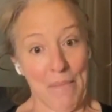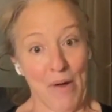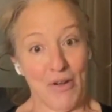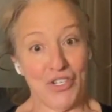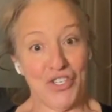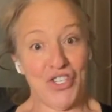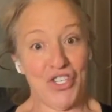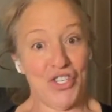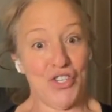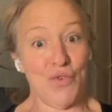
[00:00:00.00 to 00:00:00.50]

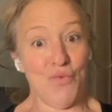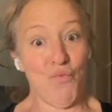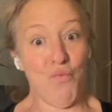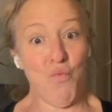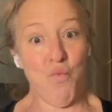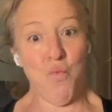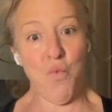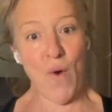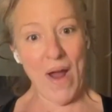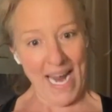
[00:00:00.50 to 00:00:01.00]
but just
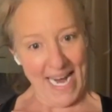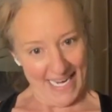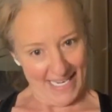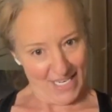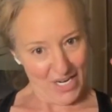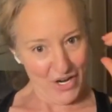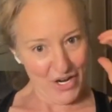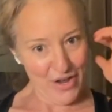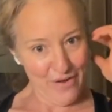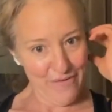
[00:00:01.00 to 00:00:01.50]

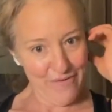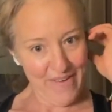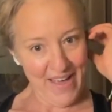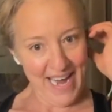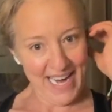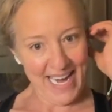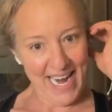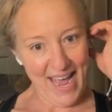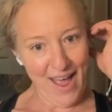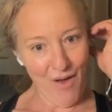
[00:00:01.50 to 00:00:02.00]
wait till you
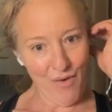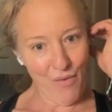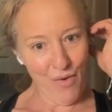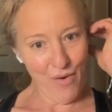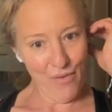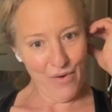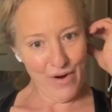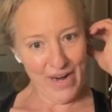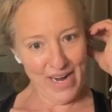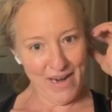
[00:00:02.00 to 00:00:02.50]
find out
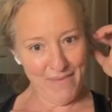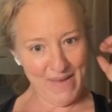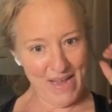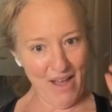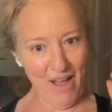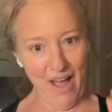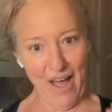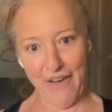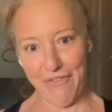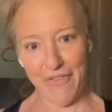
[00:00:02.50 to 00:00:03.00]
what we're going to
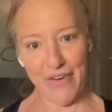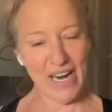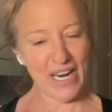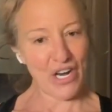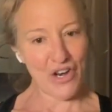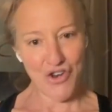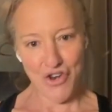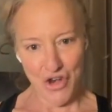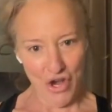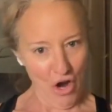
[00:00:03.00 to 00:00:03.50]
be
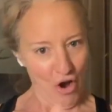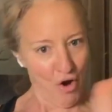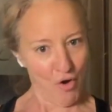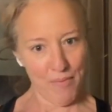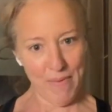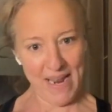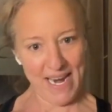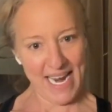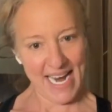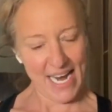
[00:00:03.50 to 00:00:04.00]
offering.
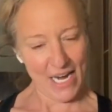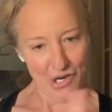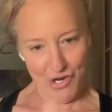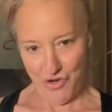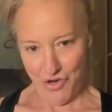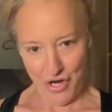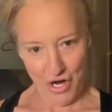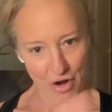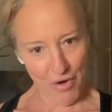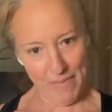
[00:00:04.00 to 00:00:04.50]
Nobody,
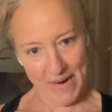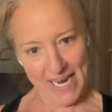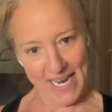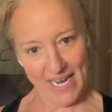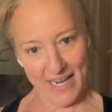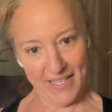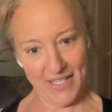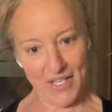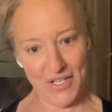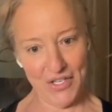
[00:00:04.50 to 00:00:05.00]

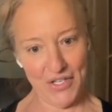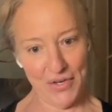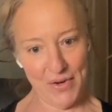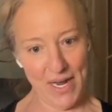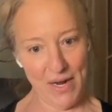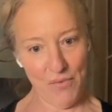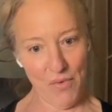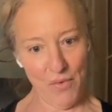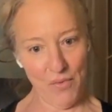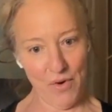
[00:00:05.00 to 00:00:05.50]
nobody else is
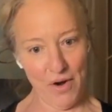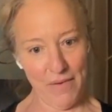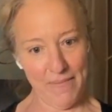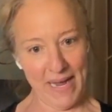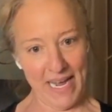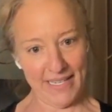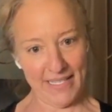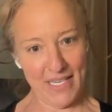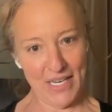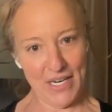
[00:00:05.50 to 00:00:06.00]
doing what we're
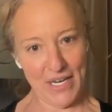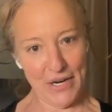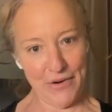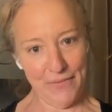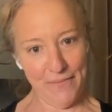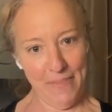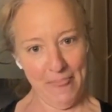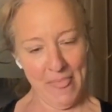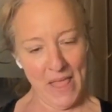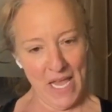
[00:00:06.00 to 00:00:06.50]
about to
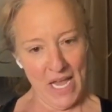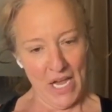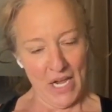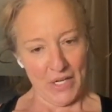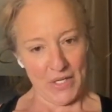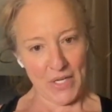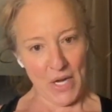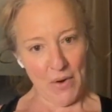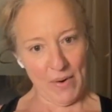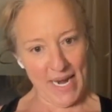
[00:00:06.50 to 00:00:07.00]
do.
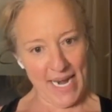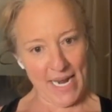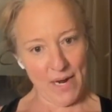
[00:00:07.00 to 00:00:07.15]
So